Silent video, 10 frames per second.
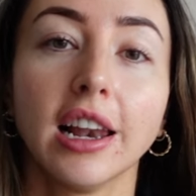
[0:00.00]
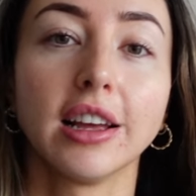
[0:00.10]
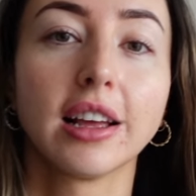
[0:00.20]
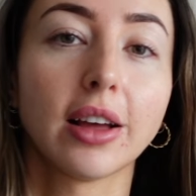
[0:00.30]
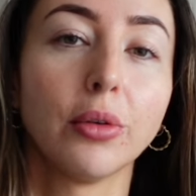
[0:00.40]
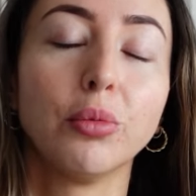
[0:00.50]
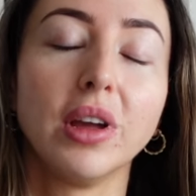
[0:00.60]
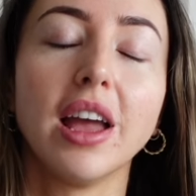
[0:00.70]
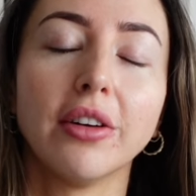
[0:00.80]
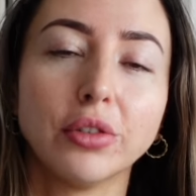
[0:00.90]
like
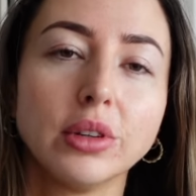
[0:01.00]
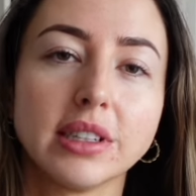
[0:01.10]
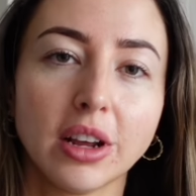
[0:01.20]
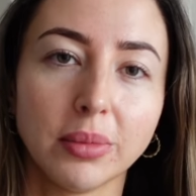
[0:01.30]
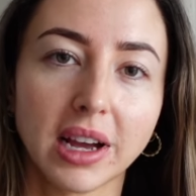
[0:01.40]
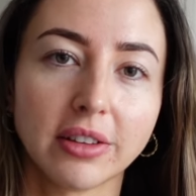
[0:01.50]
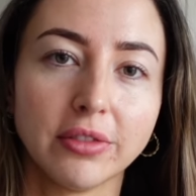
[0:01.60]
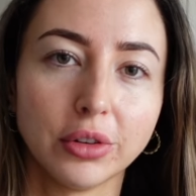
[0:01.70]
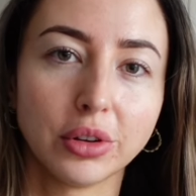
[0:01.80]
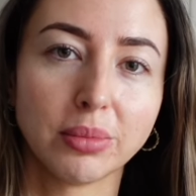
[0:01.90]
we a voice note back and
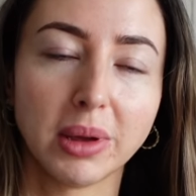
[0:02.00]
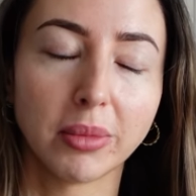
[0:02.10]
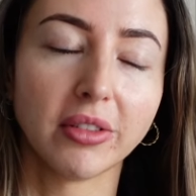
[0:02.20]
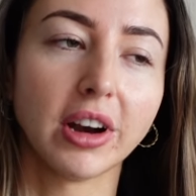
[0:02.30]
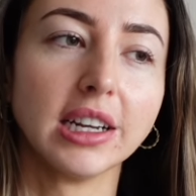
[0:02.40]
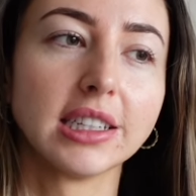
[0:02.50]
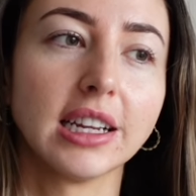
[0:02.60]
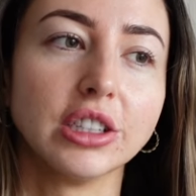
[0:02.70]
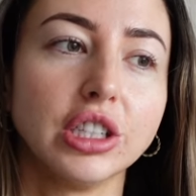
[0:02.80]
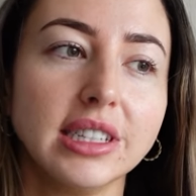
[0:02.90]
forth, me and my friend,
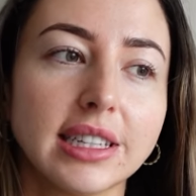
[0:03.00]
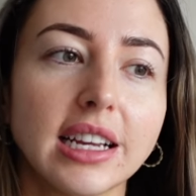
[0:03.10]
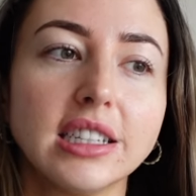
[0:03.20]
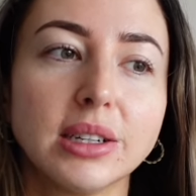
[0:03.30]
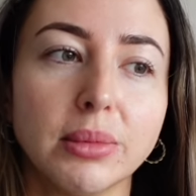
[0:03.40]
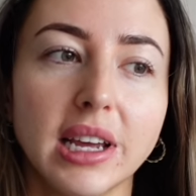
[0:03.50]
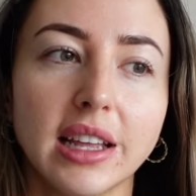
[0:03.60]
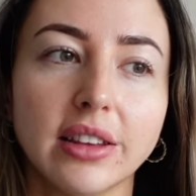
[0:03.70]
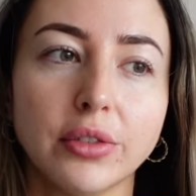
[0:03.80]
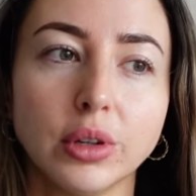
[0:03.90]
and she said to me
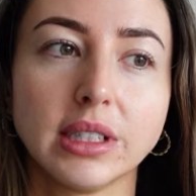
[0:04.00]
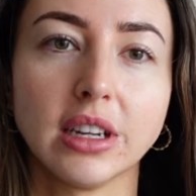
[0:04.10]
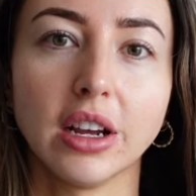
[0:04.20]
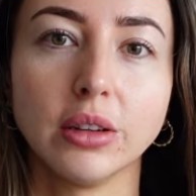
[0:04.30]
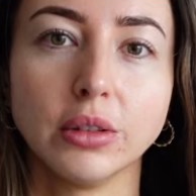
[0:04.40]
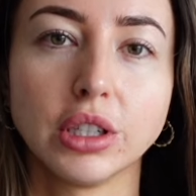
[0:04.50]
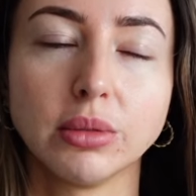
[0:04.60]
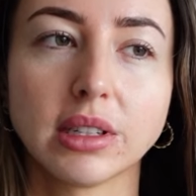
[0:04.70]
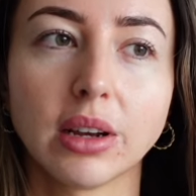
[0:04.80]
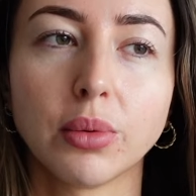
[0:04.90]
in the voice note, she
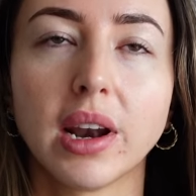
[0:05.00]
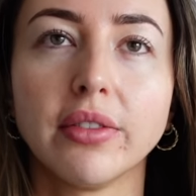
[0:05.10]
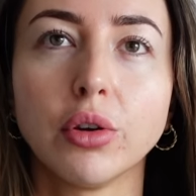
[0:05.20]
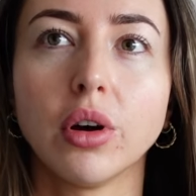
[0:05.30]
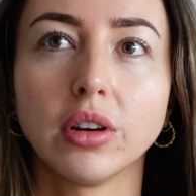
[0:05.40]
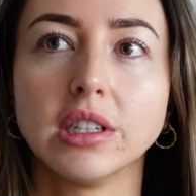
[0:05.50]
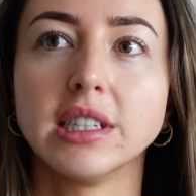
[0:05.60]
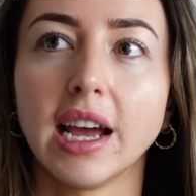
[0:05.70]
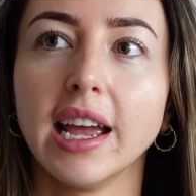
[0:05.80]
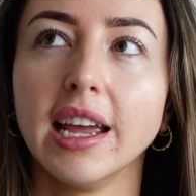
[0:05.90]
was like, whenever you're on a
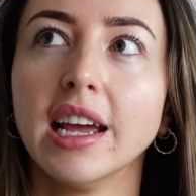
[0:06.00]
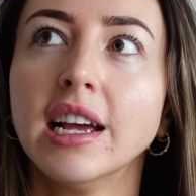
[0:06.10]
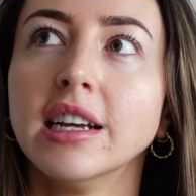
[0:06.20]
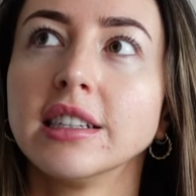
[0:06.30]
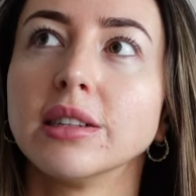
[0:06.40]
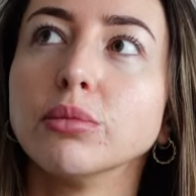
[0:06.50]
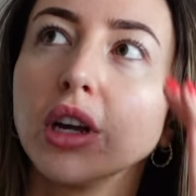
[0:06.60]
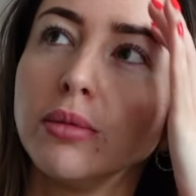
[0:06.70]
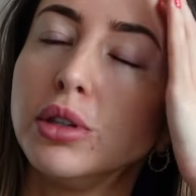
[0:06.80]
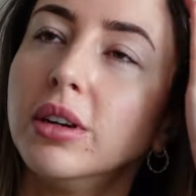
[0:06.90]
date,
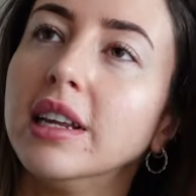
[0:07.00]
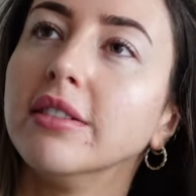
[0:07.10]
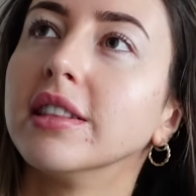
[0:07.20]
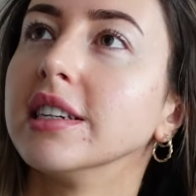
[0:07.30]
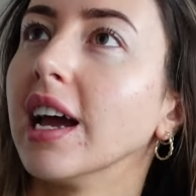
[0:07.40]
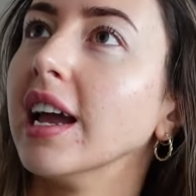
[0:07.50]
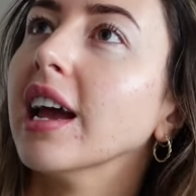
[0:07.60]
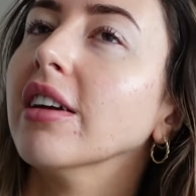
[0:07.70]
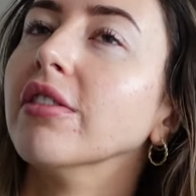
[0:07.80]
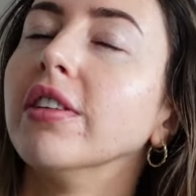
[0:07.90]
sometimes you leave the date
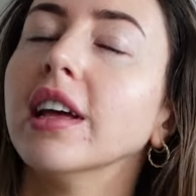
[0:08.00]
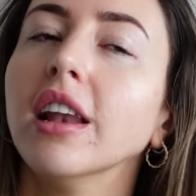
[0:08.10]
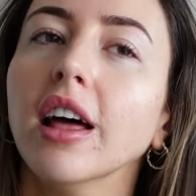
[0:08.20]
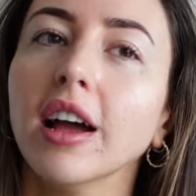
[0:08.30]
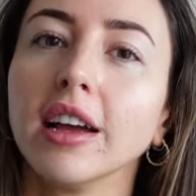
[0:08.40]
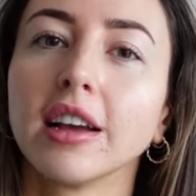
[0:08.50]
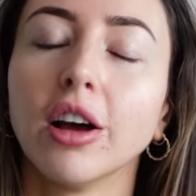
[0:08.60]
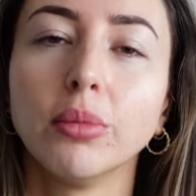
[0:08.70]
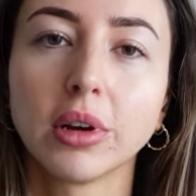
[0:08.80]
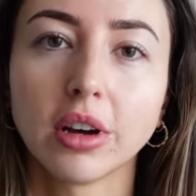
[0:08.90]
and feel like,
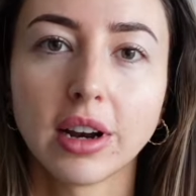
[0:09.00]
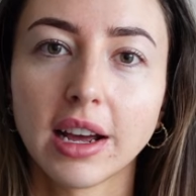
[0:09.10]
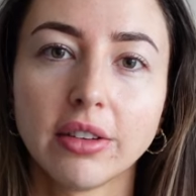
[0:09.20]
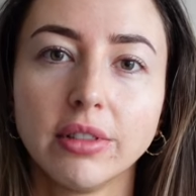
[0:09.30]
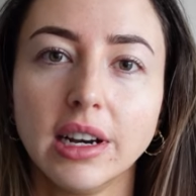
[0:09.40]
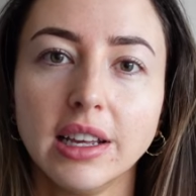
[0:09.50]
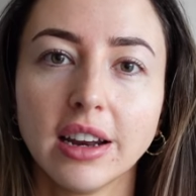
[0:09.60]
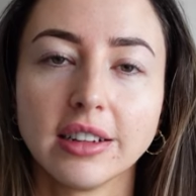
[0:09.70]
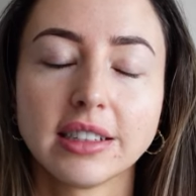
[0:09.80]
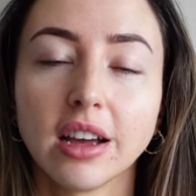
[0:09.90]
oh my God, I had a really
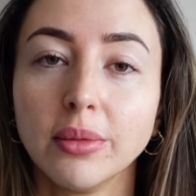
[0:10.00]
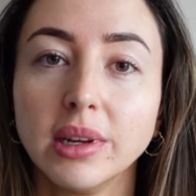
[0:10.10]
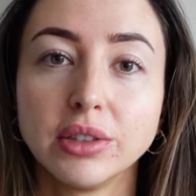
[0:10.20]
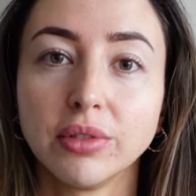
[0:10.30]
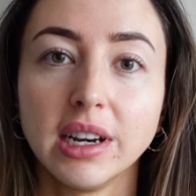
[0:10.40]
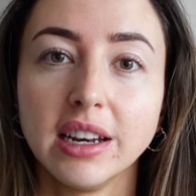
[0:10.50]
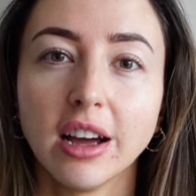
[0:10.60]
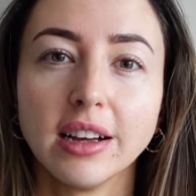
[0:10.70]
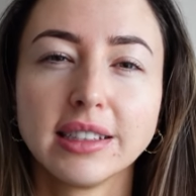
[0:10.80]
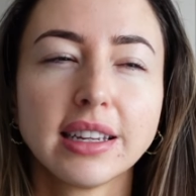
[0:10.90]
nice time, he's really
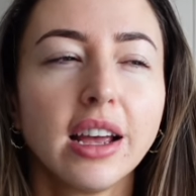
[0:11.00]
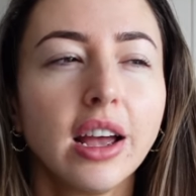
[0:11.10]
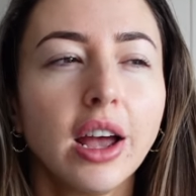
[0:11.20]
nice.